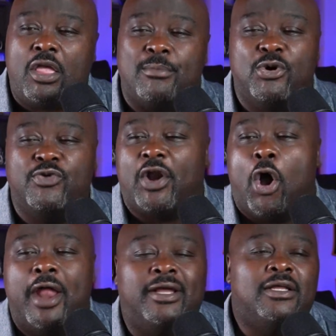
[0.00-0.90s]
Moving
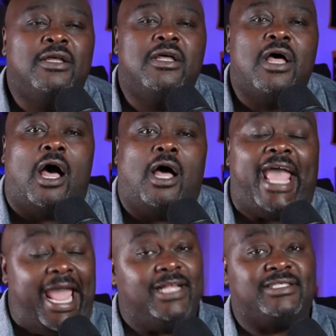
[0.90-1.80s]
on.
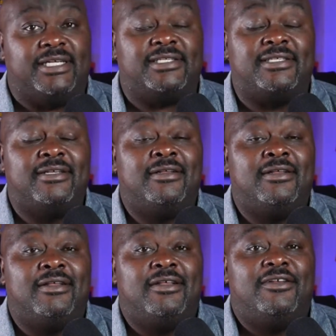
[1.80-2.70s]
Kansas.
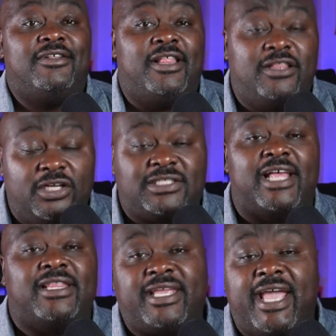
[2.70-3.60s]
It looks
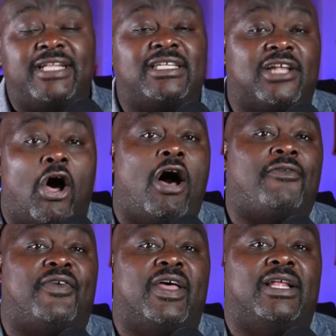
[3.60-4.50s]
like the Kansas
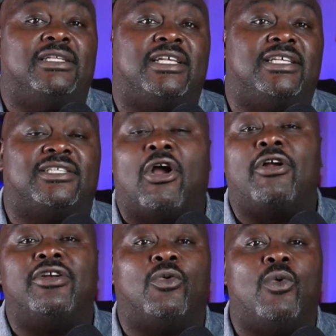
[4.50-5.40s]
offense is
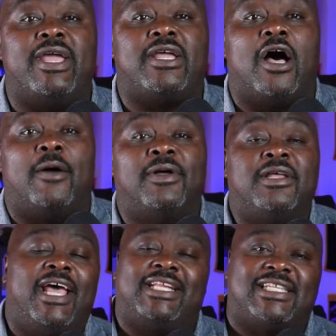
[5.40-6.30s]
starting to wake up.
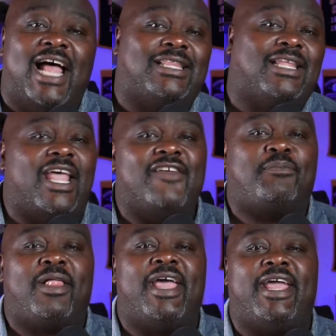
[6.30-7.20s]
It's not that they've
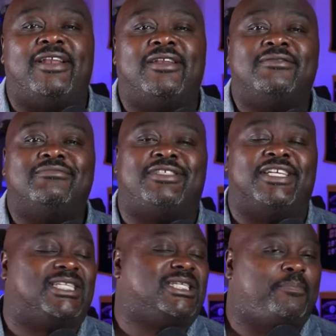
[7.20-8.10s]
played
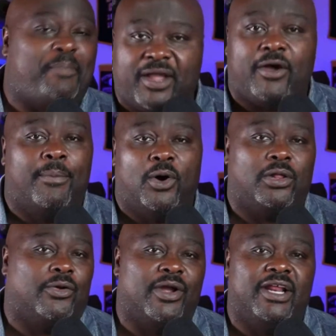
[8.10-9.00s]
despicable
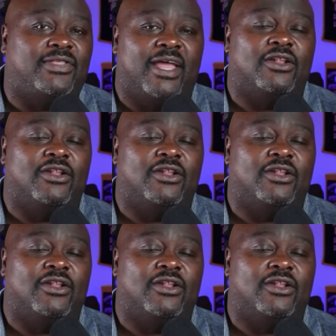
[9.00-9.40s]
or anything the